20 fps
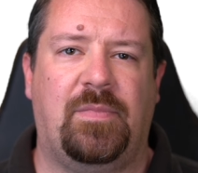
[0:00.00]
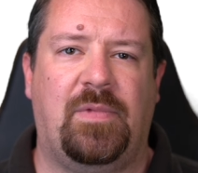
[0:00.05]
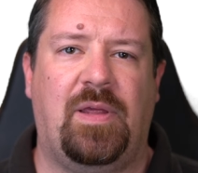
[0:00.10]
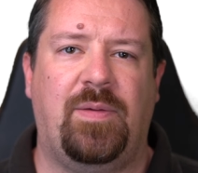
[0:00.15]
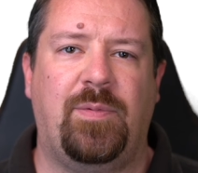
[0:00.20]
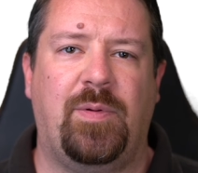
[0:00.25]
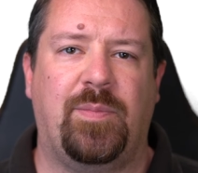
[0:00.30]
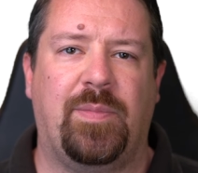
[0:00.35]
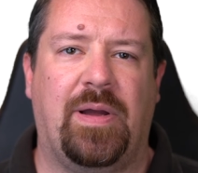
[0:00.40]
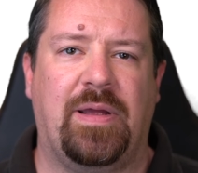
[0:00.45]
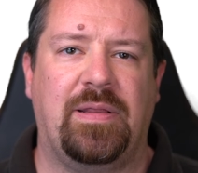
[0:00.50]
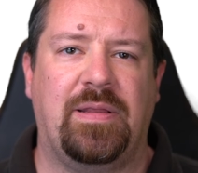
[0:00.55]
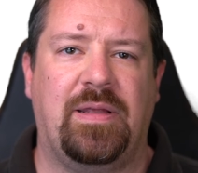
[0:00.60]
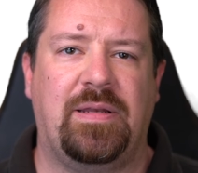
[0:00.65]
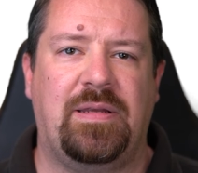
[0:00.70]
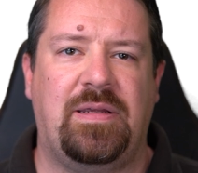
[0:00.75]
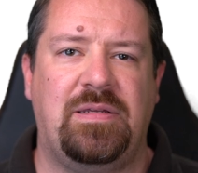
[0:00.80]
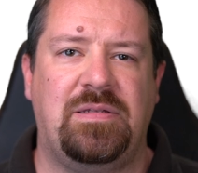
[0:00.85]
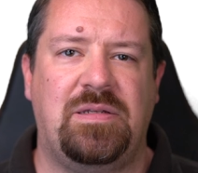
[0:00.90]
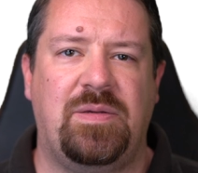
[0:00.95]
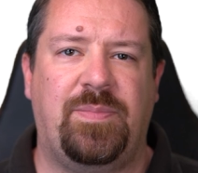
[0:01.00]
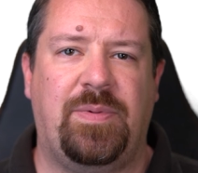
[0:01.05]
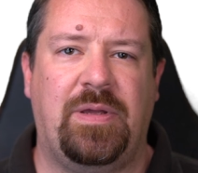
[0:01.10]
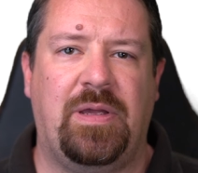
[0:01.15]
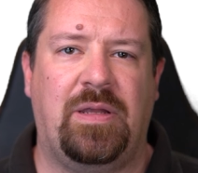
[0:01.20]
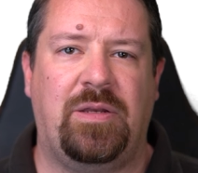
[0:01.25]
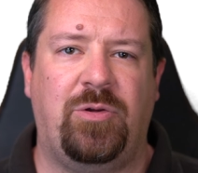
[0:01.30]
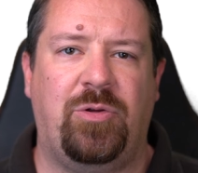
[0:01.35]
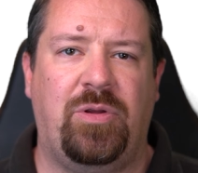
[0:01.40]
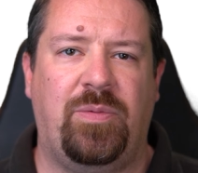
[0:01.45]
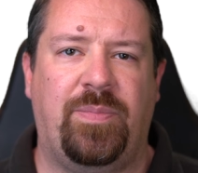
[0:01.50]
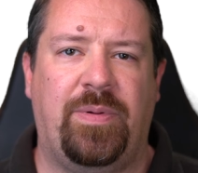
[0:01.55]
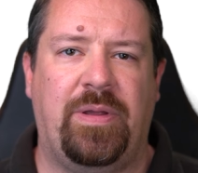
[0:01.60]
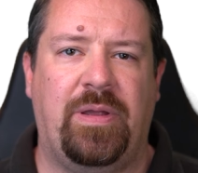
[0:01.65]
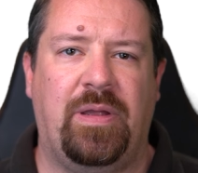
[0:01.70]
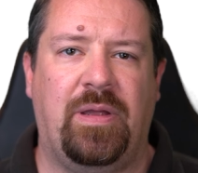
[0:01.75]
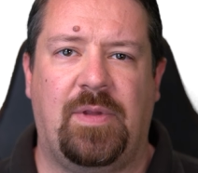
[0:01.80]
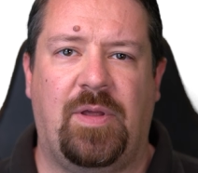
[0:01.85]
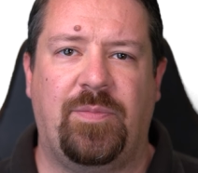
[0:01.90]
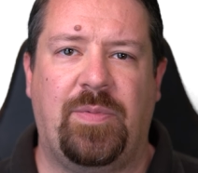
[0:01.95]
Keep in mind that TCP and
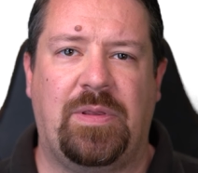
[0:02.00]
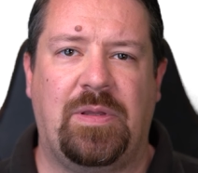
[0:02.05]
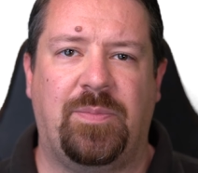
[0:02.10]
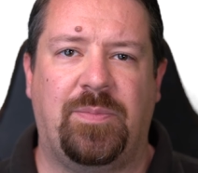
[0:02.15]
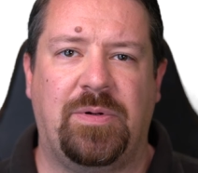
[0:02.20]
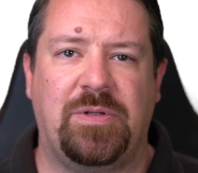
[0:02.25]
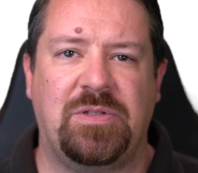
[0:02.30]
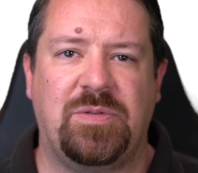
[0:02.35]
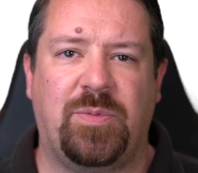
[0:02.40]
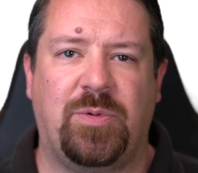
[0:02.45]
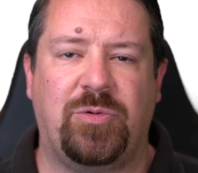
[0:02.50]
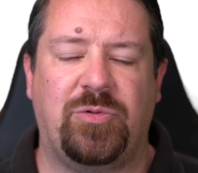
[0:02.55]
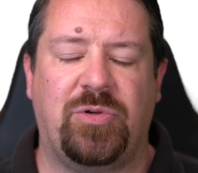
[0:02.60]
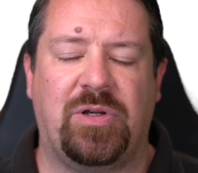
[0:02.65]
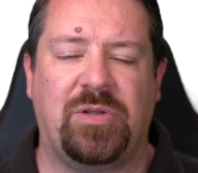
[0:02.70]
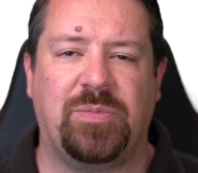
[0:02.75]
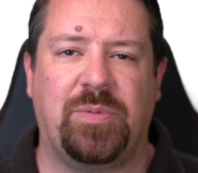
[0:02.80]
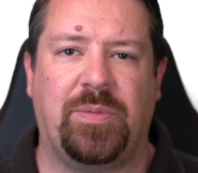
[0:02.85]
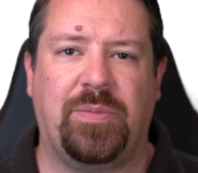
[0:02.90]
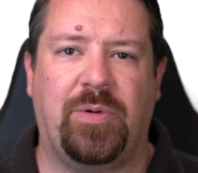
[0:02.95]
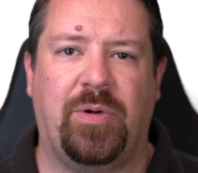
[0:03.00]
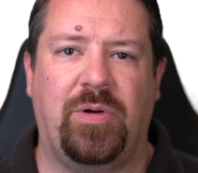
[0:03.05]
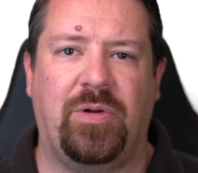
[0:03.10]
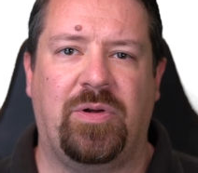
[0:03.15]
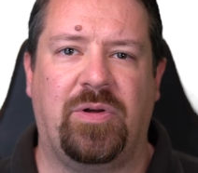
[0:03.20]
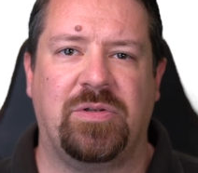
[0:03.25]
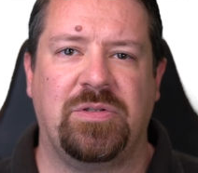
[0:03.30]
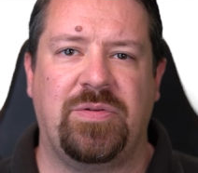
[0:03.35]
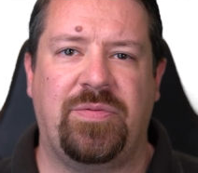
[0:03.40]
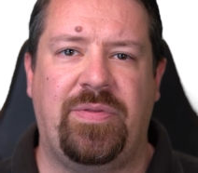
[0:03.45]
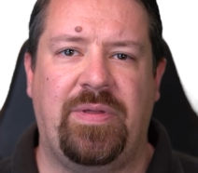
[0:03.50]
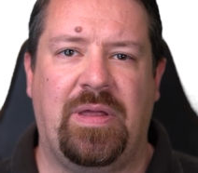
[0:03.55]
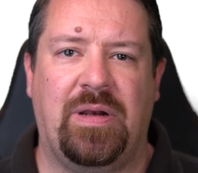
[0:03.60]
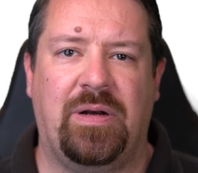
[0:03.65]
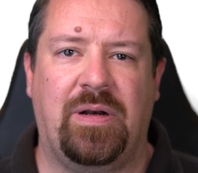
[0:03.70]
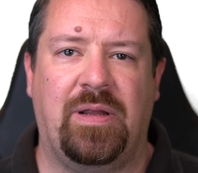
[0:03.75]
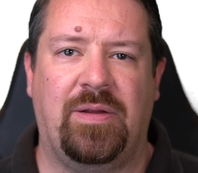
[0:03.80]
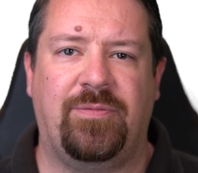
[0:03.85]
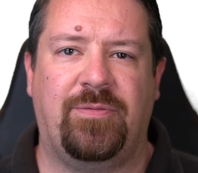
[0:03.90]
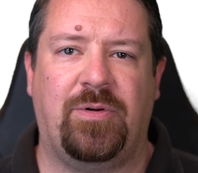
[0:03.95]
UDP have been the principal transport protocols of the
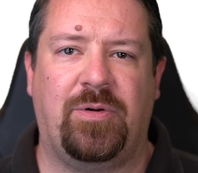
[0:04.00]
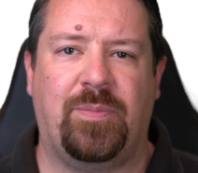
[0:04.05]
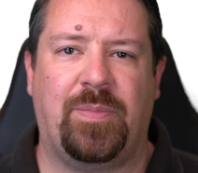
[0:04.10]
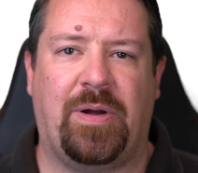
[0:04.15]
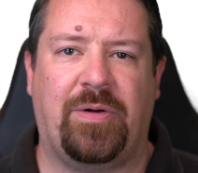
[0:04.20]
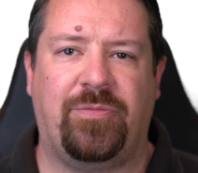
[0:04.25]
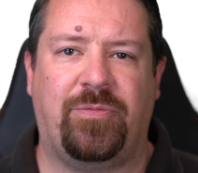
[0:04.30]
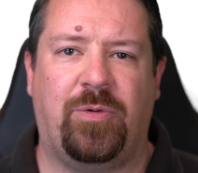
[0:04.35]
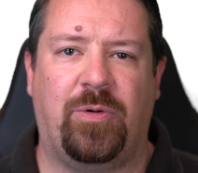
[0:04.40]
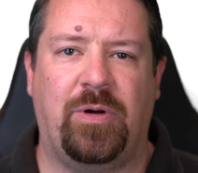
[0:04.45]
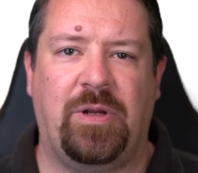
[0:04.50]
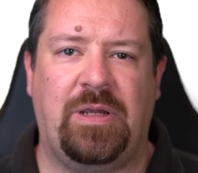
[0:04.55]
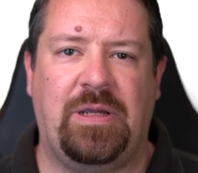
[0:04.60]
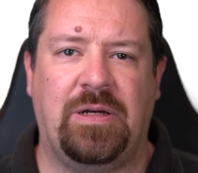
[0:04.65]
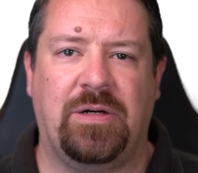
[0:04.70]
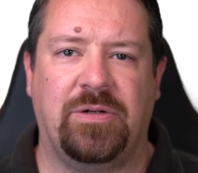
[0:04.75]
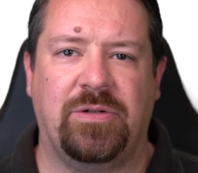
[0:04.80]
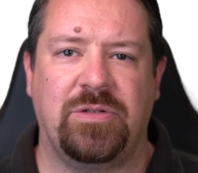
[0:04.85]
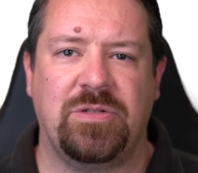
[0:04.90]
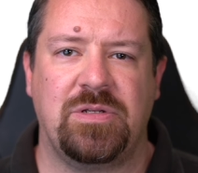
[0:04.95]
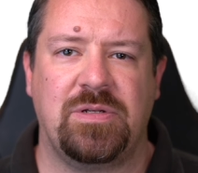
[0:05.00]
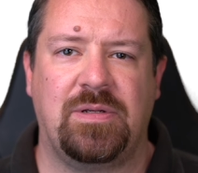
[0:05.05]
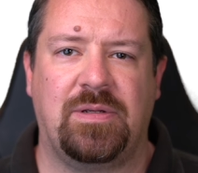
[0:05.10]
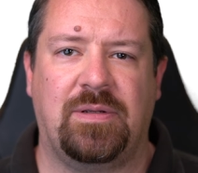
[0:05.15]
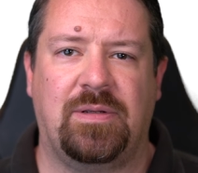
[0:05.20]
internet for about 40 years.